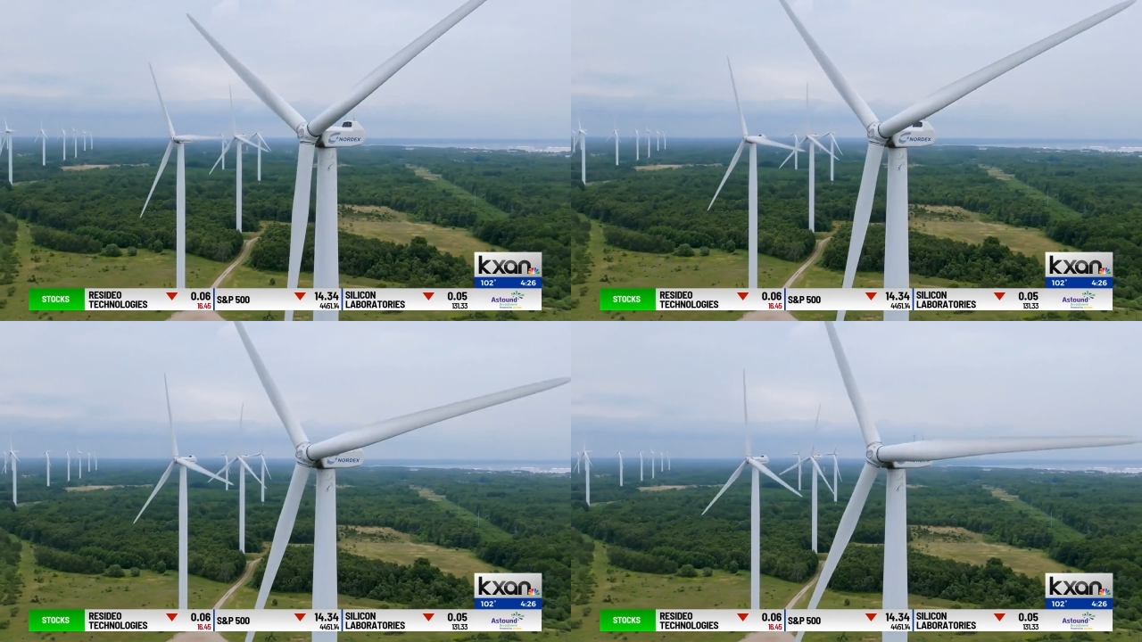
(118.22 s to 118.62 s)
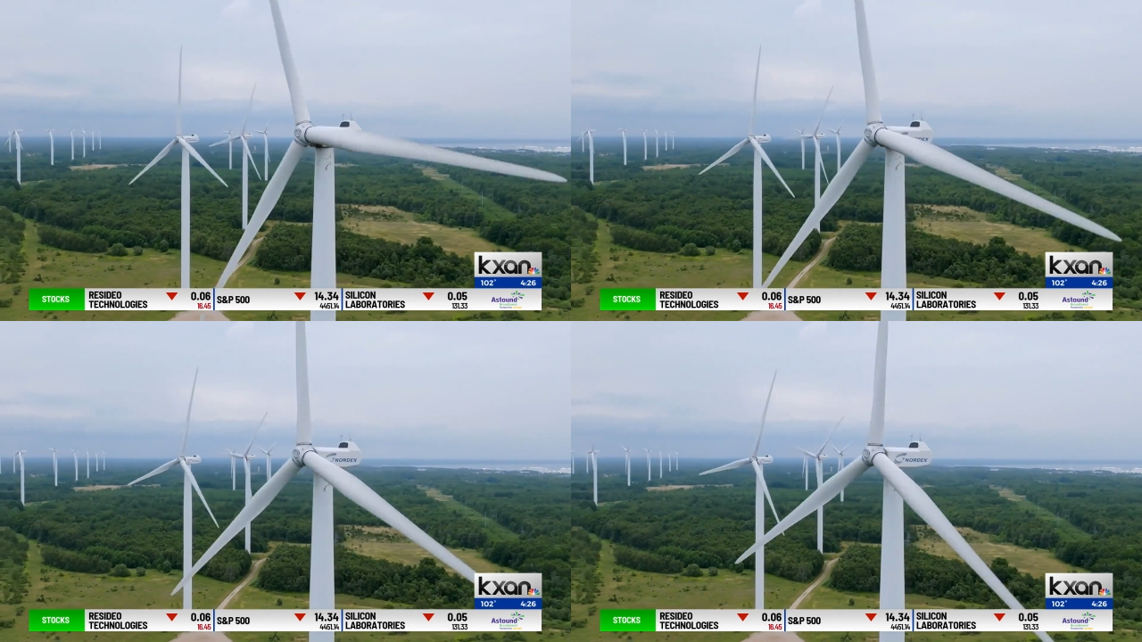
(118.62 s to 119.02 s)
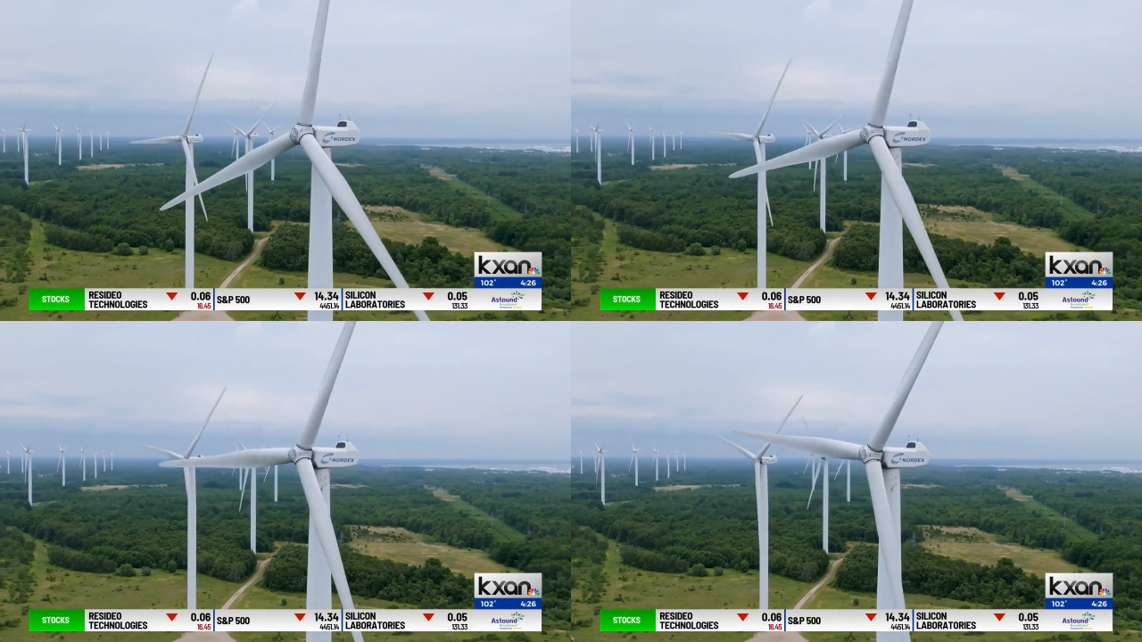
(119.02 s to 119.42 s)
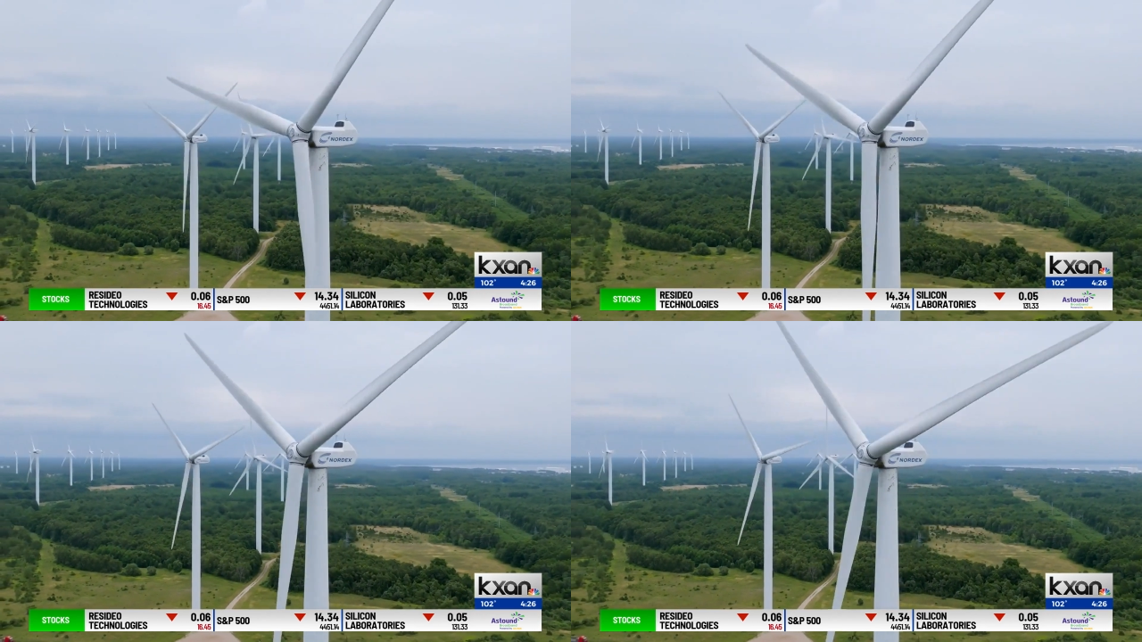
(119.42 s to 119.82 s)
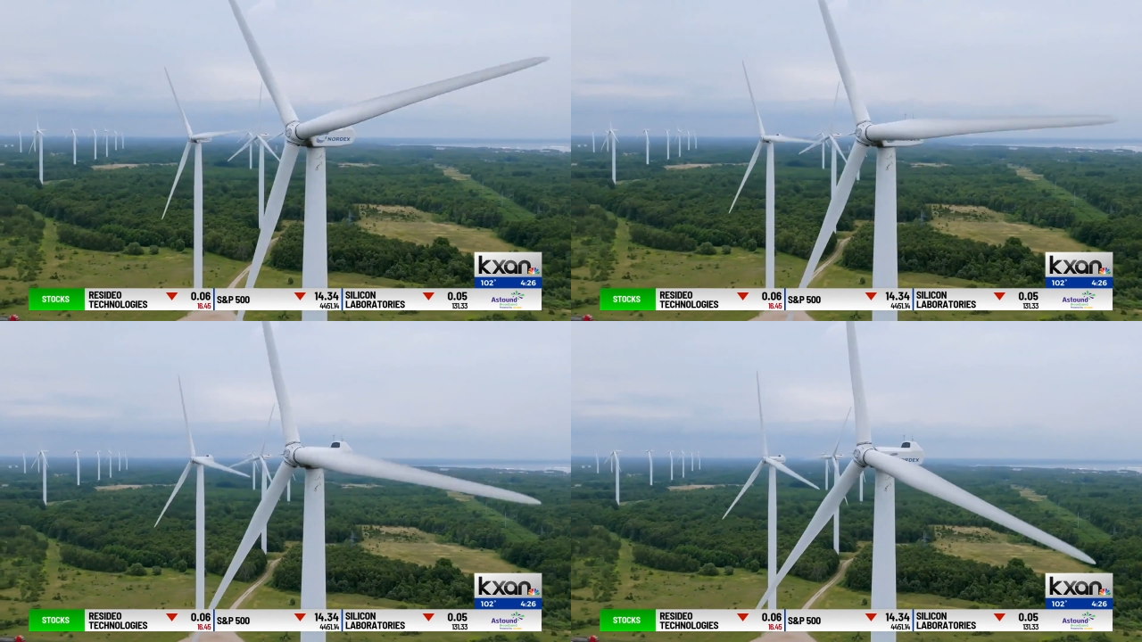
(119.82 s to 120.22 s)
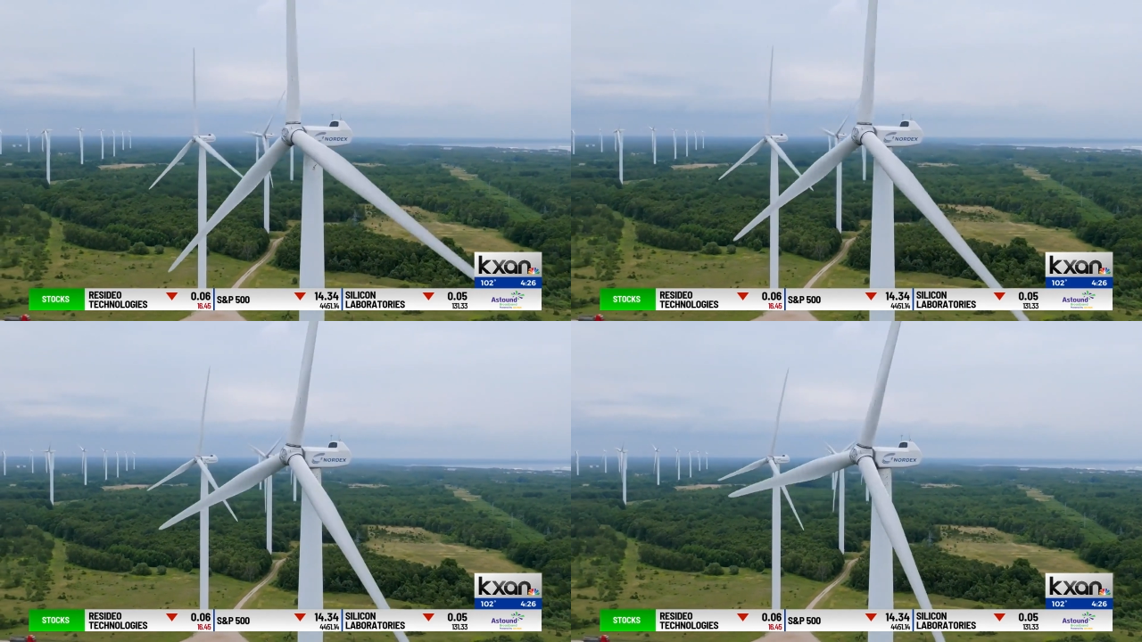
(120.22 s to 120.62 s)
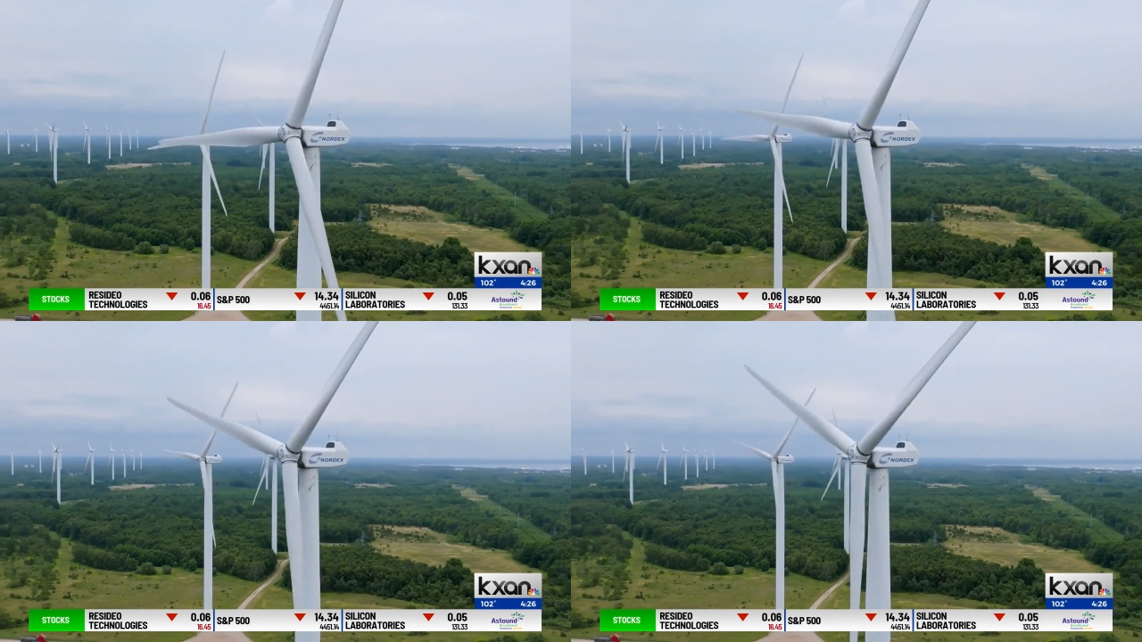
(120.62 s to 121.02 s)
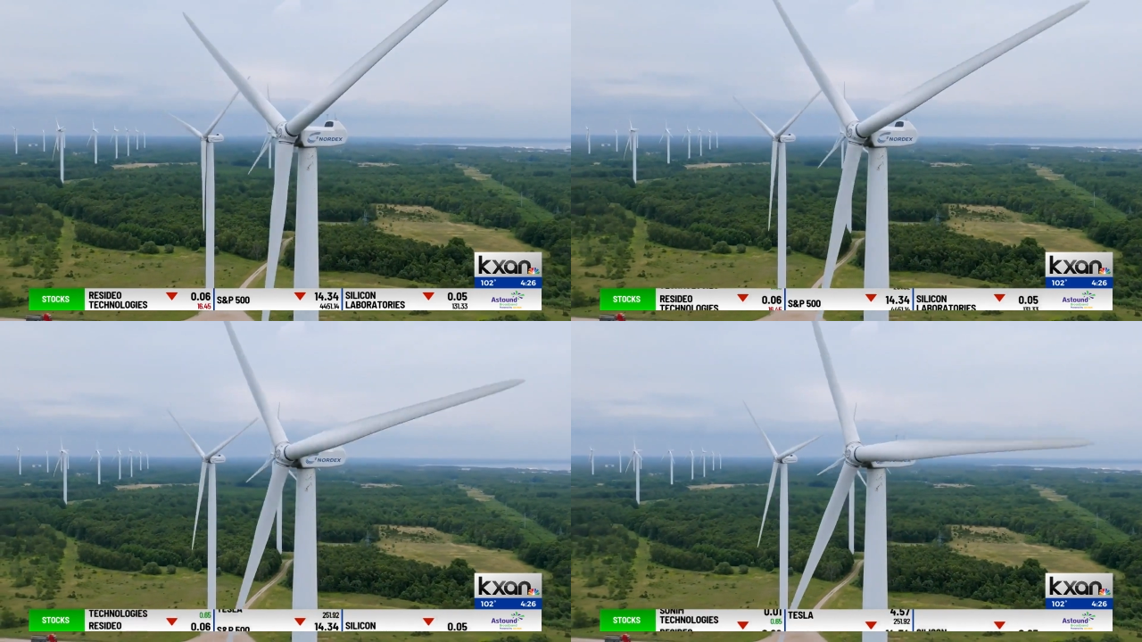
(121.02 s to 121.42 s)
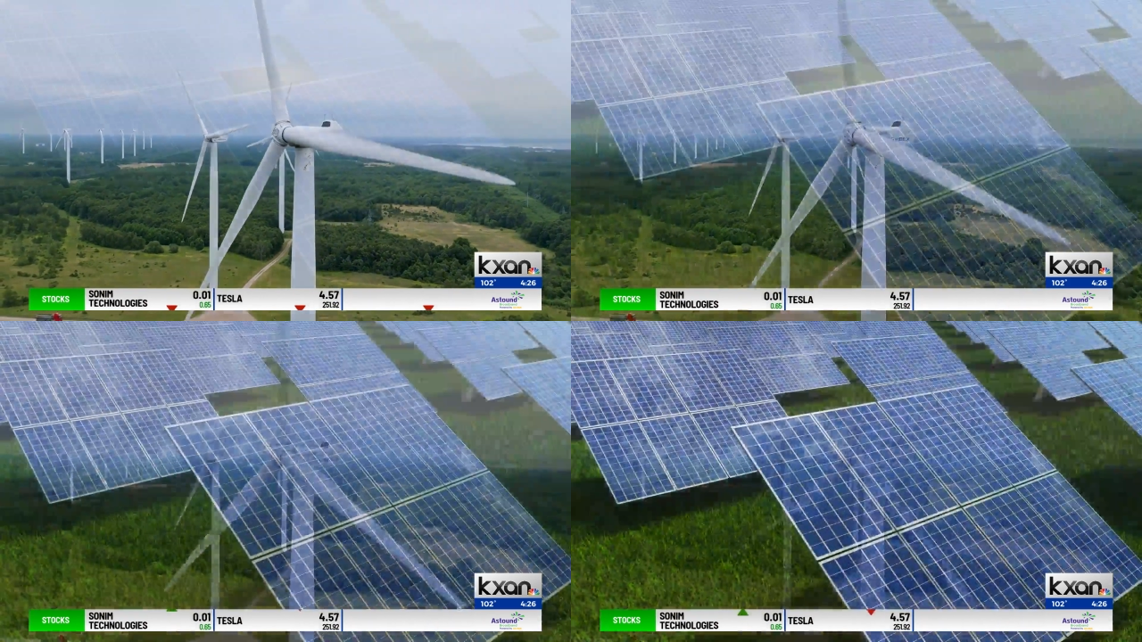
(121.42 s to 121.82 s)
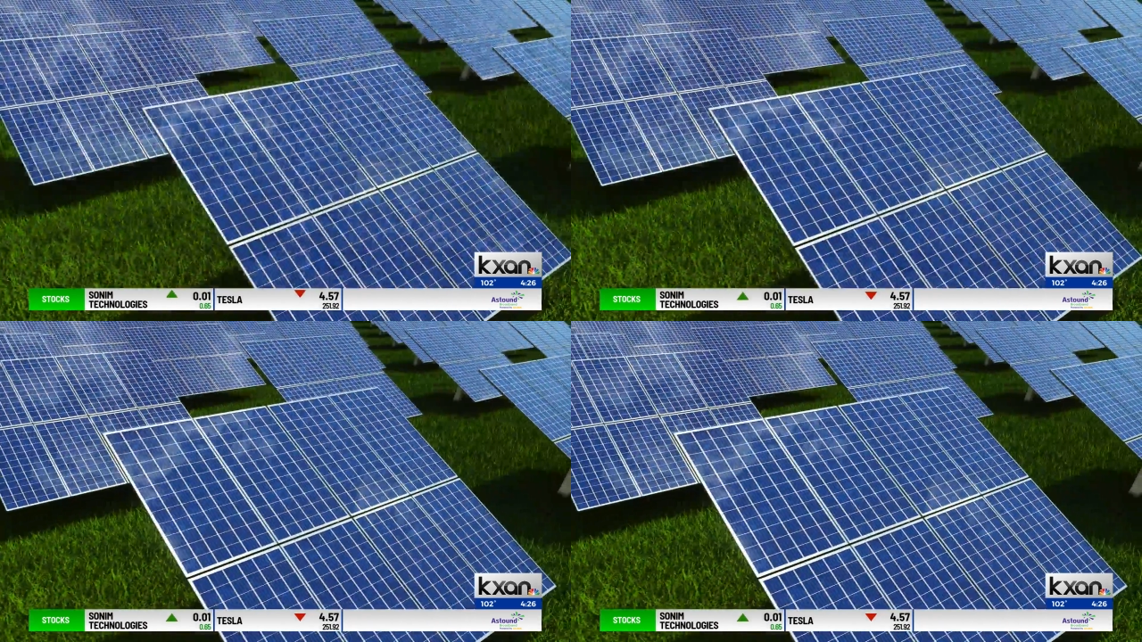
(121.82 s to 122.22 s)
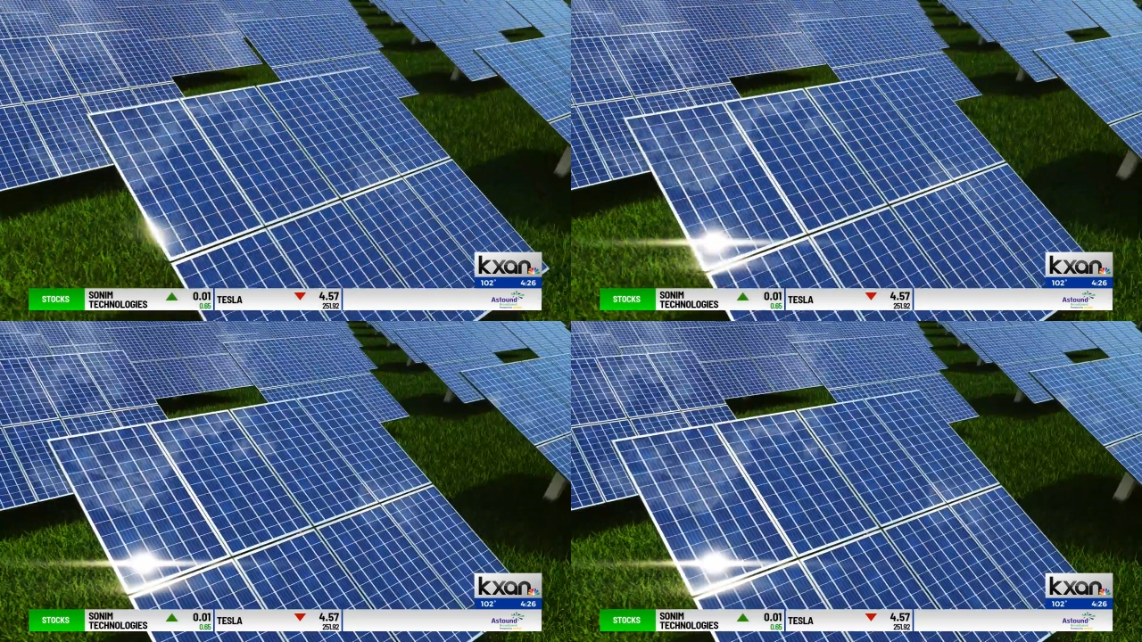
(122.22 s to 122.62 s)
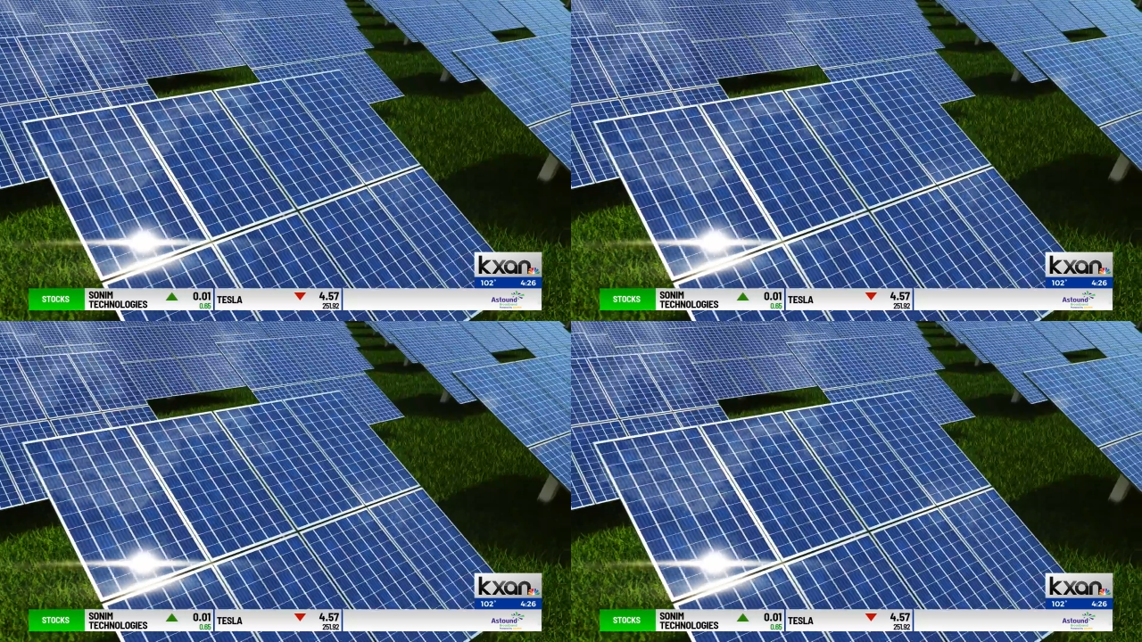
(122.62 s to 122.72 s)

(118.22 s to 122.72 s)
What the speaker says: (no speaker visible)